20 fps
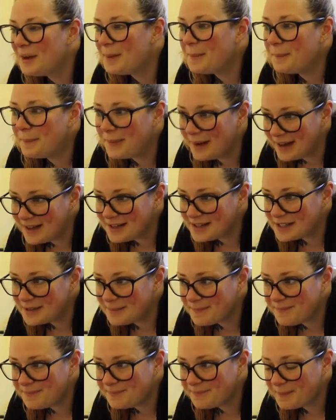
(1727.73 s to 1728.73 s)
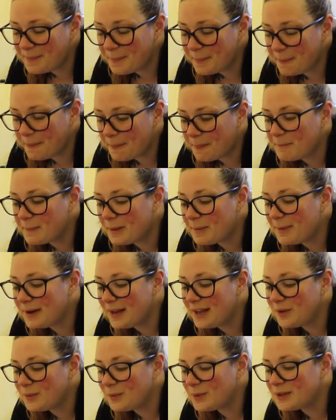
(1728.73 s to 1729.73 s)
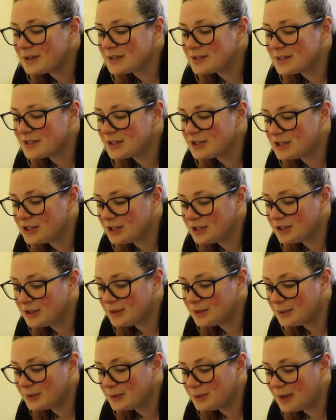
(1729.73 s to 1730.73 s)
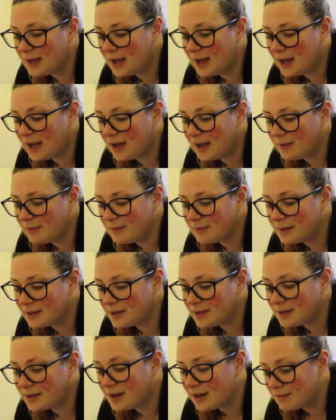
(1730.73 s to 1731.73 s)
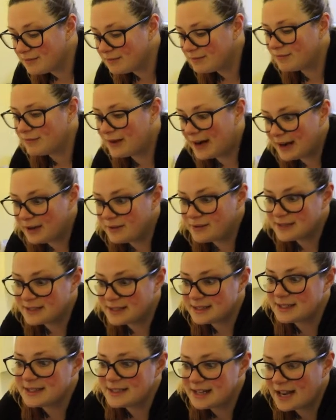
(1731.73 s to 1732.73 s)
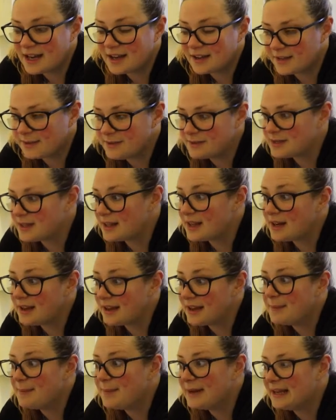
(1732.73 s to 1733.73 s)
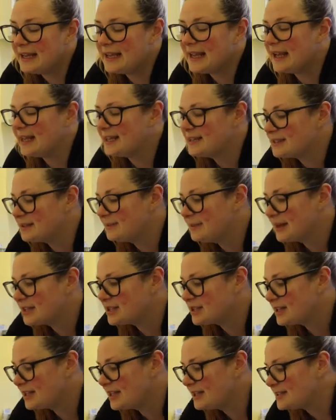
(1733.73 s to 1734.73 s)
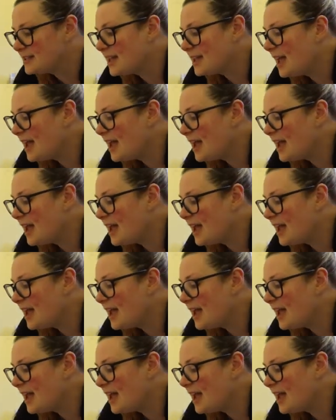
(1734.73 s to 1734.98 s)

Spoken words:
But my plan was to cut rounds and stack them so they're like mini cakes to match this.